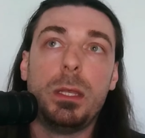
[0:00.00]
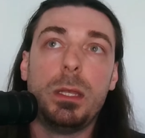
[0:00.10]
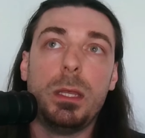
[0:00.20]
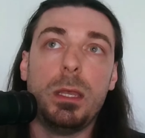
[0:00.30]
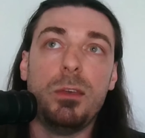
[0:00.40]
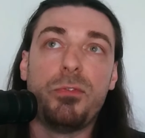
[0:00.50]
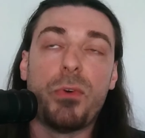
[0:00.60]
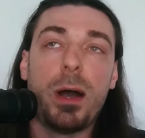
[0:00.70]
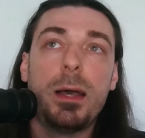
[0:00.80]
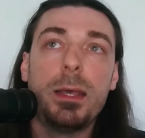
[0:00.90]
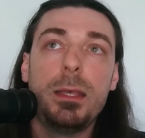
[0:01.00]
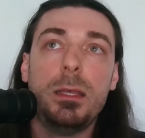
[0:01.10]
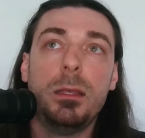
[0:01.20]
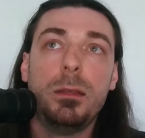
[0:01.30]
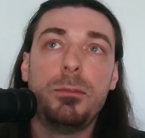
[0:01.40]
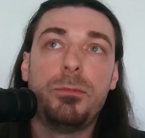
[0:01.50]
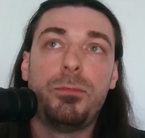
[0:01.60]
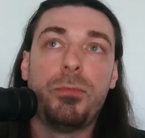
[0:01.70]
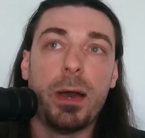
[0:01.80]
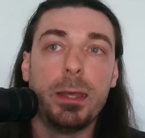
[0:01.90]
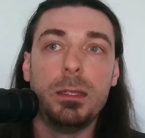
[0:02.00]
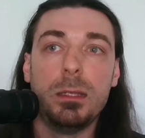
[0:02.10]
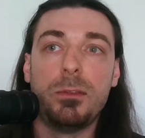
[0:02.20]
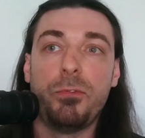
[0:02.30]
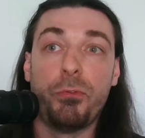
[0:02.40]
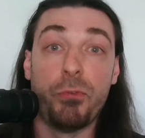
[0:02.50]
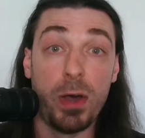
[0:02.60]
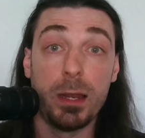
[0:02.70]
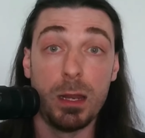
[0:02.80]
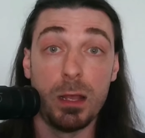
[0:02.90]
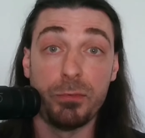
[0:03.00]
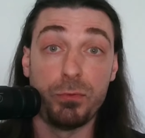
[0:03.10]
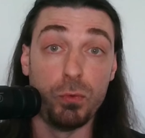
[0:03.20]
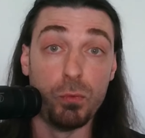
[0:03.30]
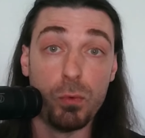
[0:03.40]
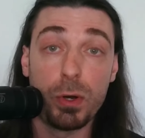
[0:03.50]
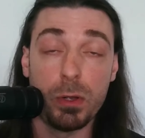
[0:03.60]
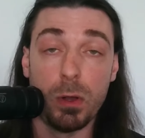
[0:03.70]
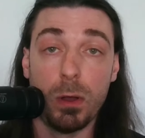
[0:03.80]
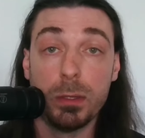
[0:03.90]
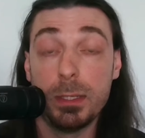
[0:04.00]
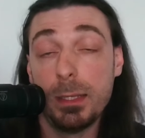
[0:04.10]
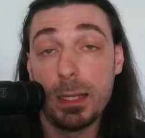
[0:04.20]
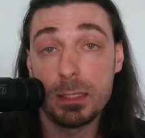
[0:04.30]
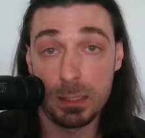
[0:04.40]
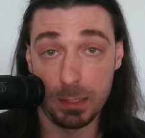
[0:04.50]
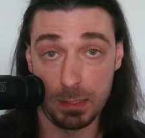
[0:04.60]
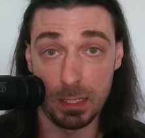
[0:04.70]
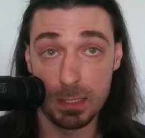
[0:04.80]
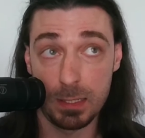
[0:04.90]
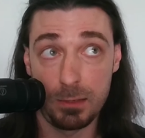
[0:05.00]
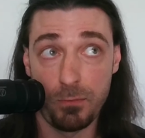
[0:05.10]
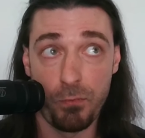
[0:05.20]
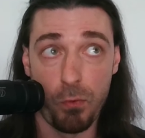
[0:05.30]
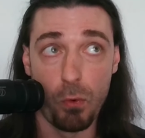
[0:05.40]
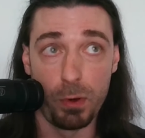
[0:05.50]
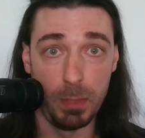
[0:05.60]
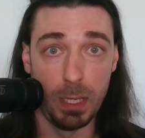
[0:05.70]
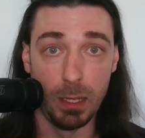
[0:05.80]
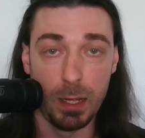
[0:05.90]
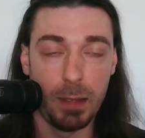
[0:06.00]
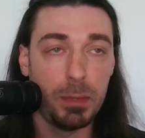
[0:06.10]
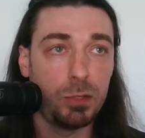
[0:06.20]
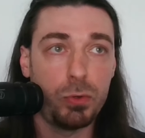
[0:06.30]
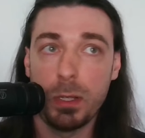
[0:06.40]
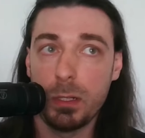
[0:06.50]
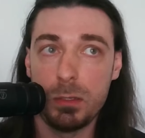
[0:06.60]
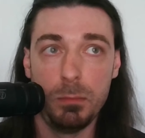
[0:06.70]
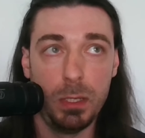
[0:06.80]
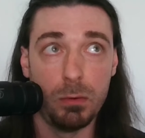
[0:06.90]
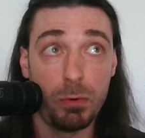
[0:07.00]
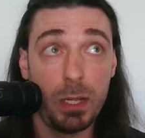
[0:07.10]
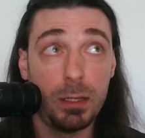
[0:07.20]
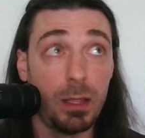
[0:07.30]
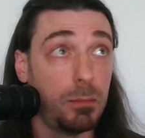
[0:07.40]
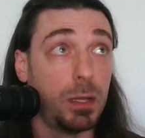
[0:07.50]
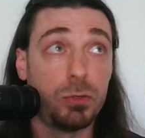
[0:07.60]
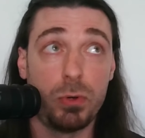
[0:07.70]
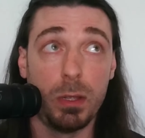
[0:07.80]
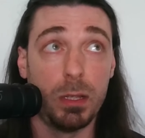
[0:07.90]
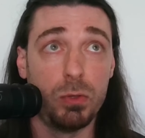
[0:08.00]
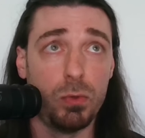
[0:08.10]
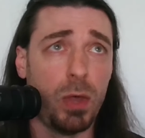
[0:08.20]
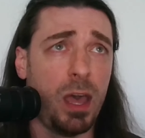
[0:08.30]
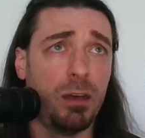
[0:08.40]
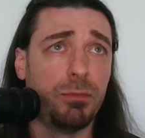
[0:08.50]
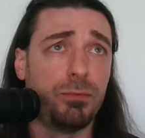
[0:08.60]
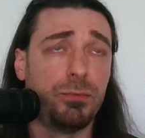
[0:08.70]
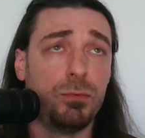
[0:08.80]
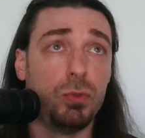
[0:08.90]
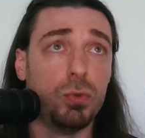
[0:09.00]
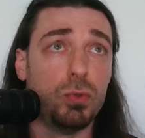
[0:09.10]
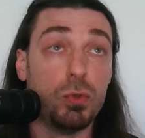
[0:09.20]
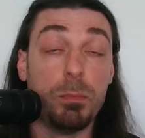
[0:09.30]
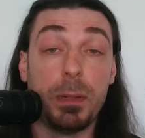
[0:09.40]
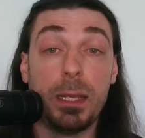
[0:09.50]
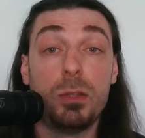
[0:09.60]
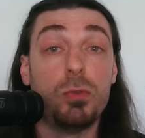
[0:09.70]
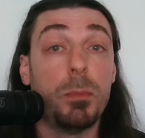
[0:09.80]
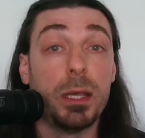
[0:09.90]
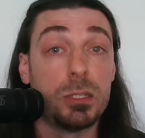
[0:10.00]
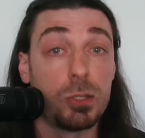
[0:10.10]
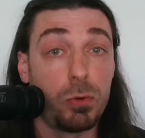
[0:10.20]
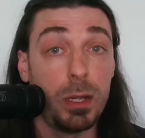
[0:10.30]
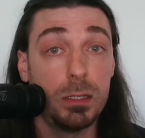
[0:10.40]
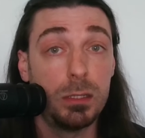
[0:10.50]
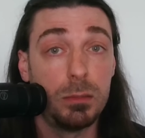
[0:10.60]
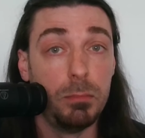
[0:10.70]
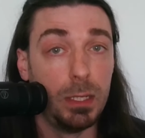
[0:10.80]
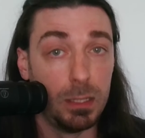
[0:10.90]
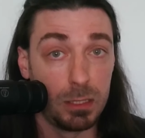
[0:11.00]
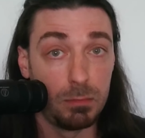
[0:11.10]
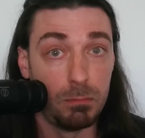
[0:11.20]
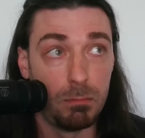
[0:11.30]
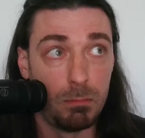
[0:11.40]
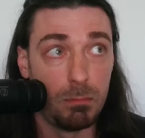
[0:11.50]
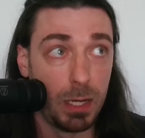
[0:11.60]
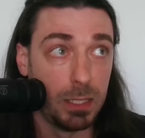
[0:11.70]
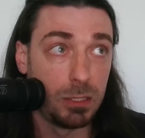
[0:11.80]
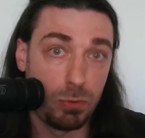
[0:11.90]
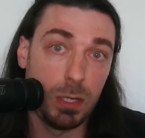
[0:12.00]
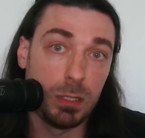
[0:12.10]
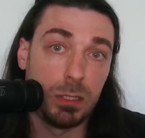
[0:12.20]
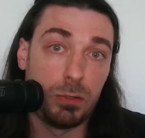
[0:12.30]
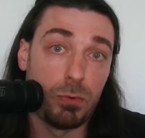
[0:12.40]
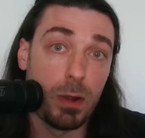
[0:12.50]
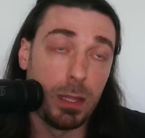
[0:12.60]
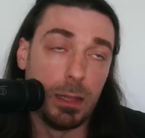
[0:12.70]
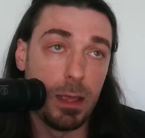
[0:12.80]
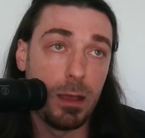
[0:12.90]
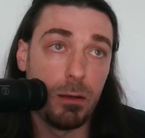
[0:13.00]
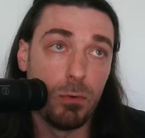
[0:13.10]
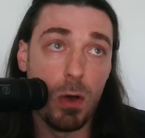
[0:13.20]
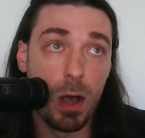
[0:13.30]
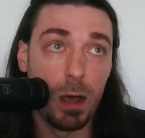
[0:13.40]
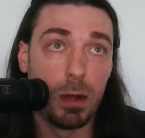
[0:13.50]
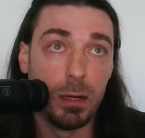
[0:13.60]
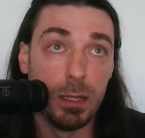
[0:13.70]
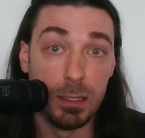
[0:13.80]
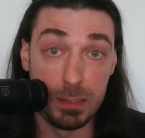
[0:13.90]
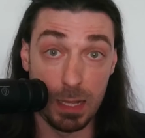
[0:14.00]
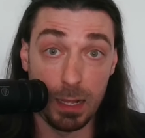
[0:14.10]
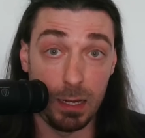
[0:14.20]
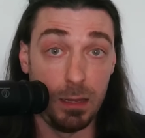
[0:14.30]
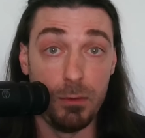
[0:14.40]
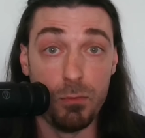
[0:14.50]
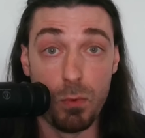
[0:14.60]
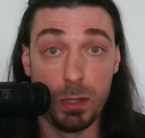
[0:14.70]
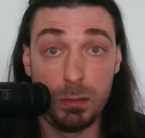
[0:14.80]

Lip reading: if I find it fun enough to work on, then that's a success for me. I'm not trying to be correct. I'm not trying to have to play to my strengths, because my strengths right now are exactly what